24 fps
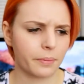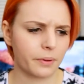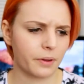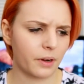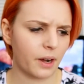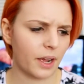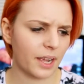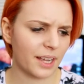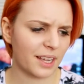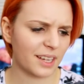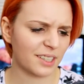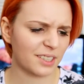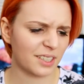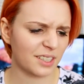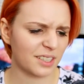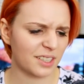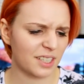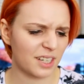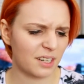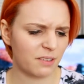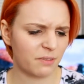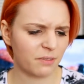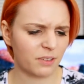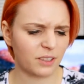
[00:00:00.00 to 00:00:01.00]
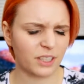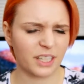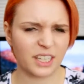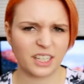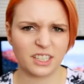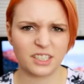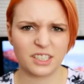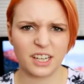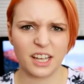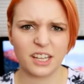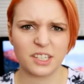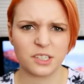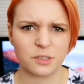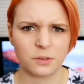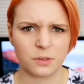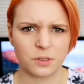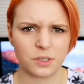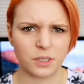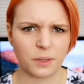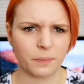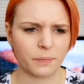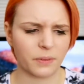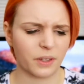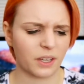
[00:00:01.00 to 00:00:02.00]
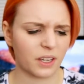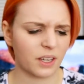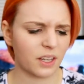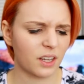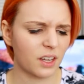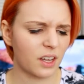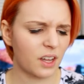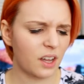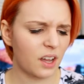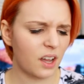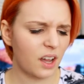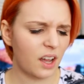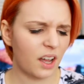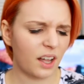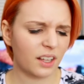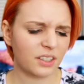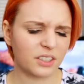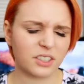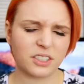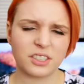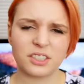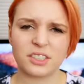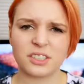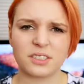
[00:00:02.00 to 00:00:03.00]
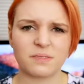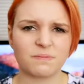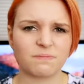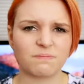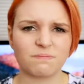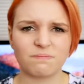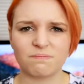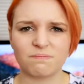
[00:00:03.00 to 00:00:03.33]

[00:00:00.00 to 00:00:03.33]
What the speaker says: but I guess I did for like a tester or something. Just